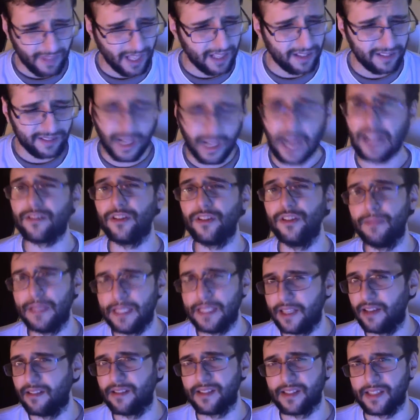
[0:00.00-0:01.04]
not going to be
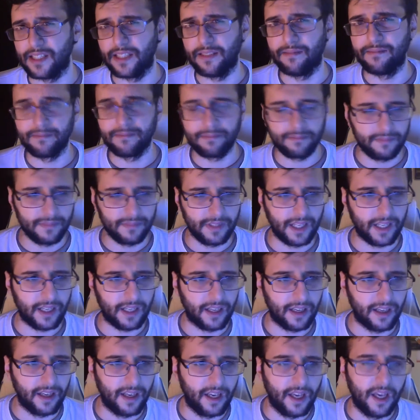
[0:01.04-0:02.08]
DLC.
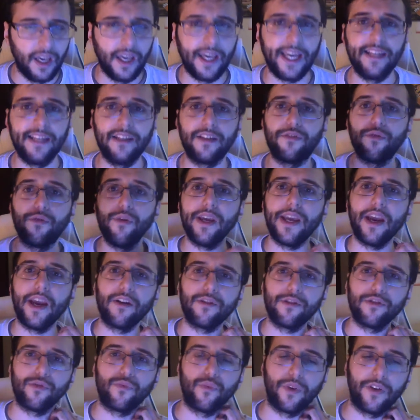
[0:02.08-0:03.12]
In the 3
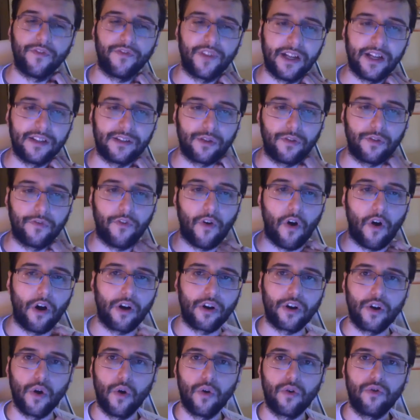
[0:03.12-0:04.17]
characters we've done so far,
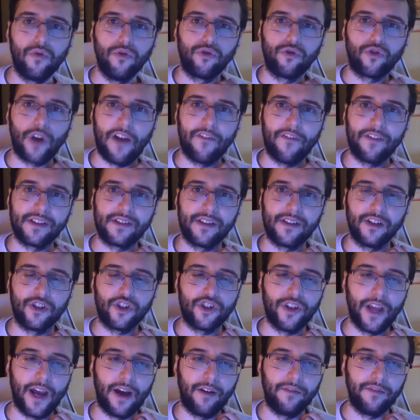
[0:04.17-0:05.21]
Goku, Travis
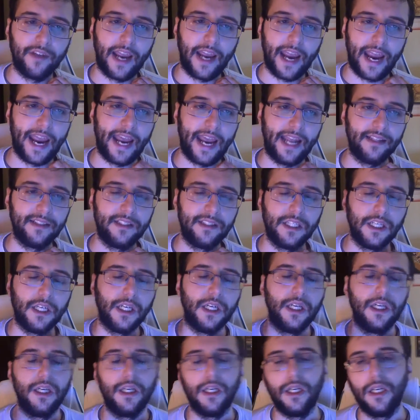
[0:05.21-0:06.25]
Touchdown, and
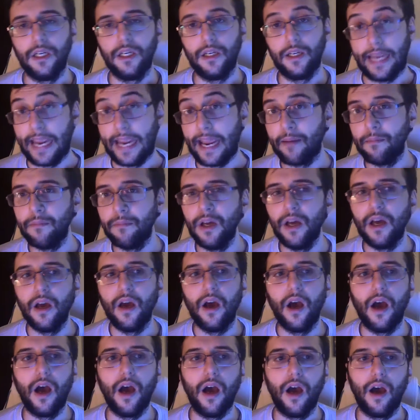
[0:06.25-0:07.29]
him,
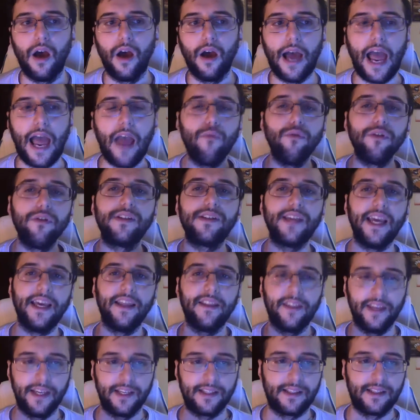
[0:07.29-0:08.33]
I would say
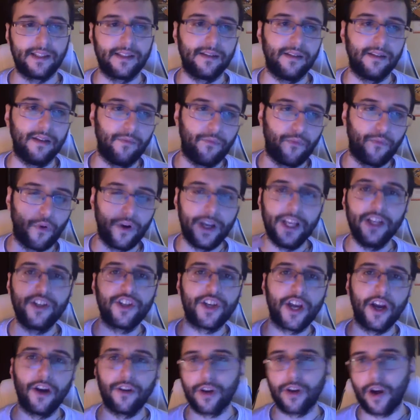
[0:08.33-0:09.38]
this. For each
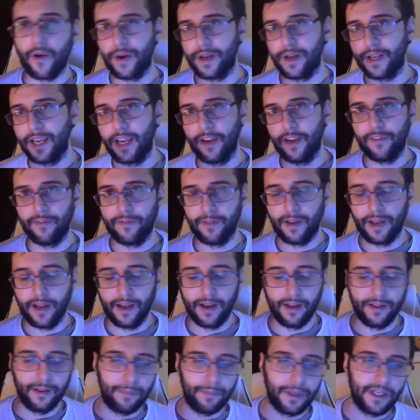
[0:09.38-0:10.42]
character I already give
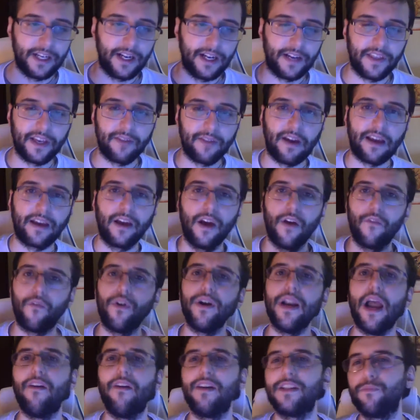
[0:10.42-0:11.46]
an opinion. I think, like, for
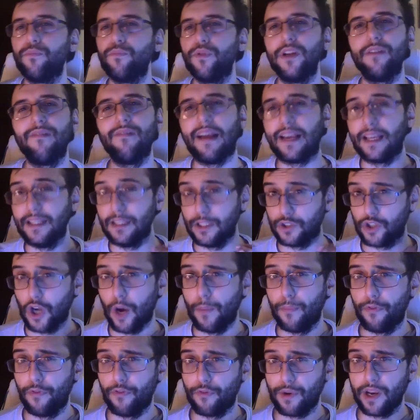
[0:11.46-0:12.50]
now let's put it like in the
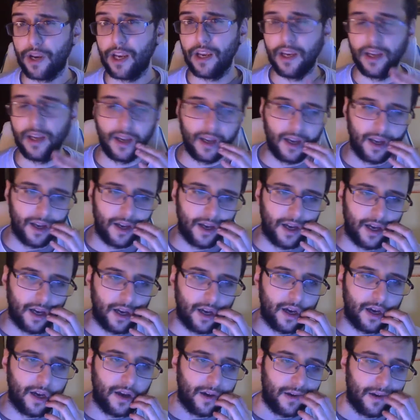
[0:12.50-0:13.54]
top 3.
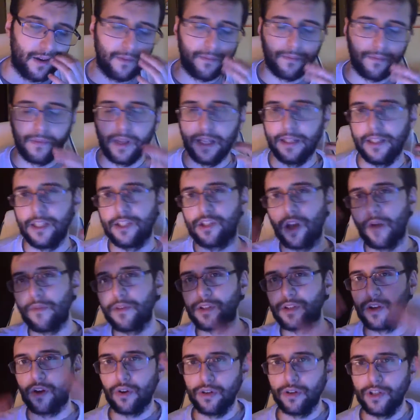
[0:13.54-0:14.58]
And these
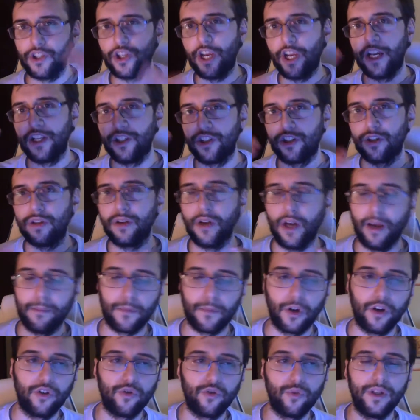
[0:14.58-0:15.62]
obviously are going to change. I'm
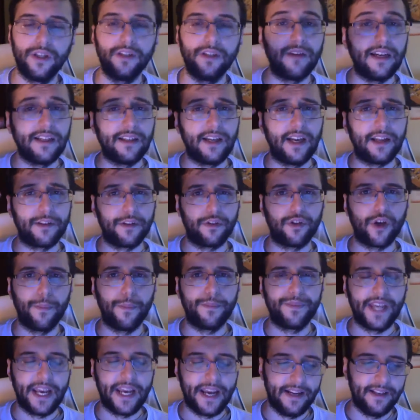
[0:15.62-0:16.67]
going to do it like at the
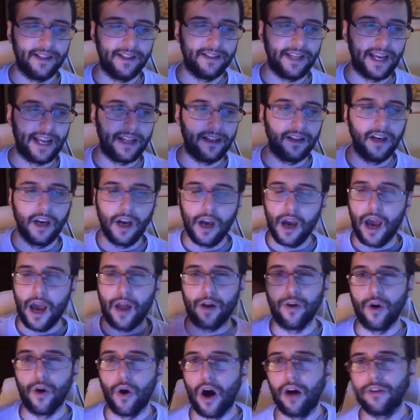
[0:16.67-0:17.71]
top 10, and then I
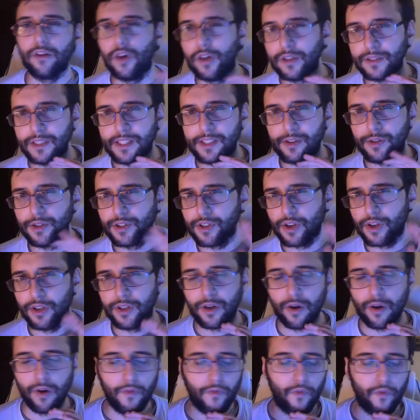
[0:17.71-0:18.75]
don't know how long this series is going
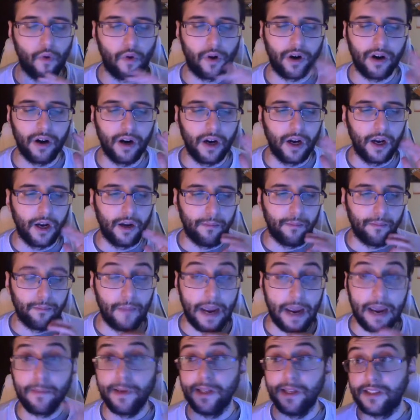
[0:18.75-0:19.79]
to go for.
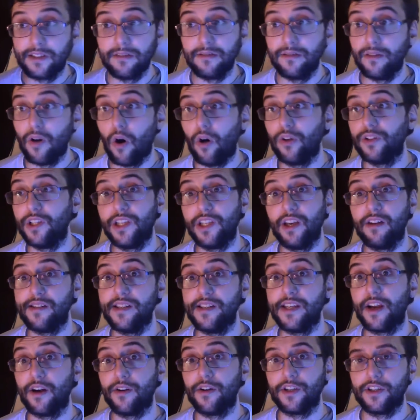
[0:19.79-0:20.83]
Maybe until all the
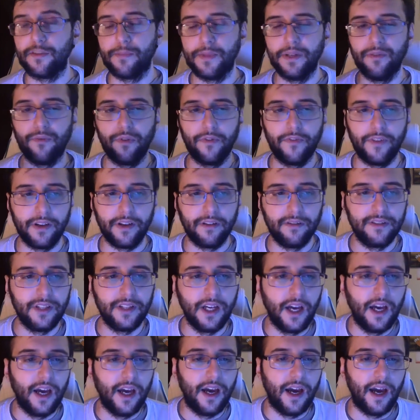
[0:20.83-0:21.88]
DLC characters have been revealed,
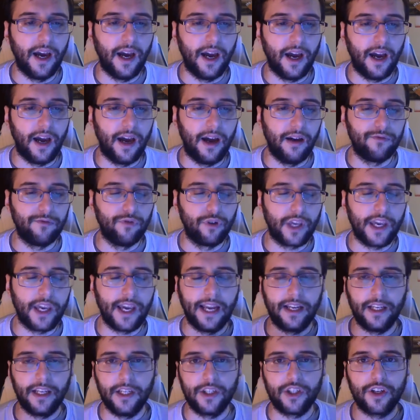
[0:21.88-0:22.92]
looking
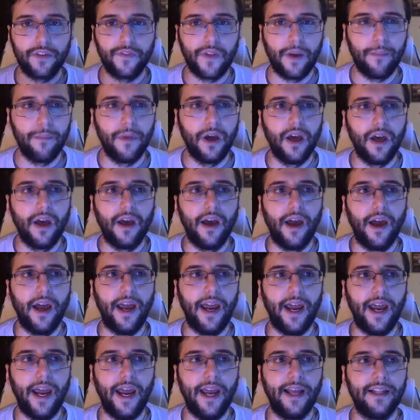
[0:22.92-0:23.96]
at each of them.
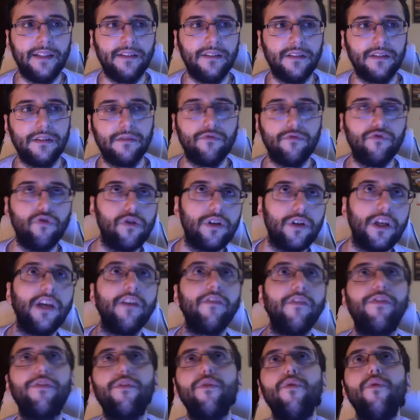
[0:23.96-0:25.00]
And looking
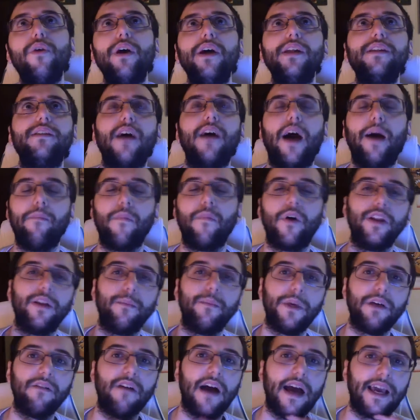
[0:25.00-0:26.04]
through it, I'm going to
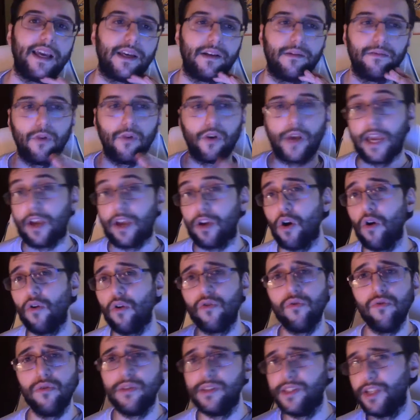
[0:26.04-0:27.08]
be like, okay,
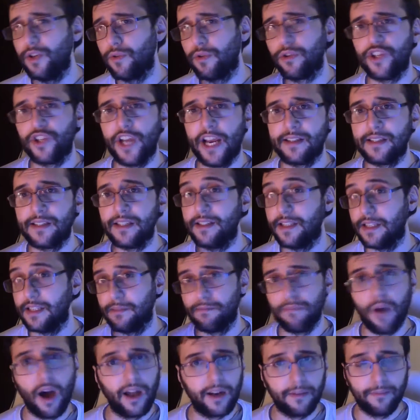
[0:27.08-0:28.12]
Goku, 0 chances, he's
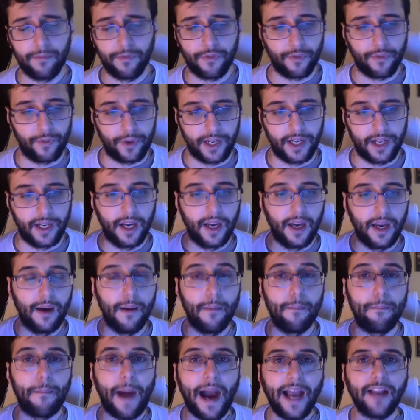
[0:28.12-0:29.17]
bottom 3.
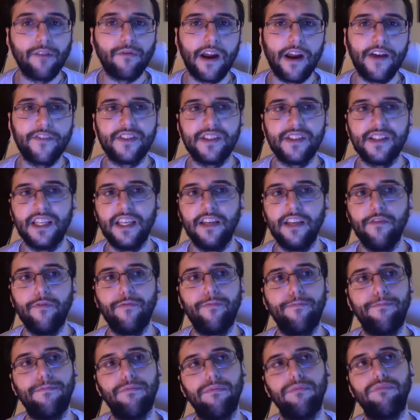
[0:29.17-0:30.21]
Minecraft
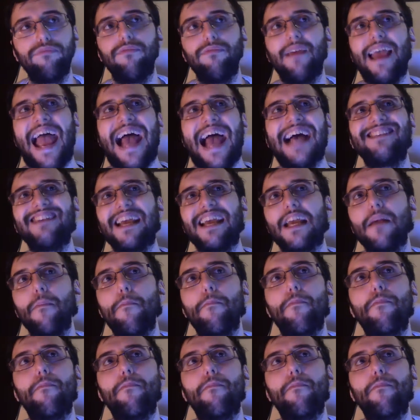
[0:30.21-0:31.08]
Steve has like a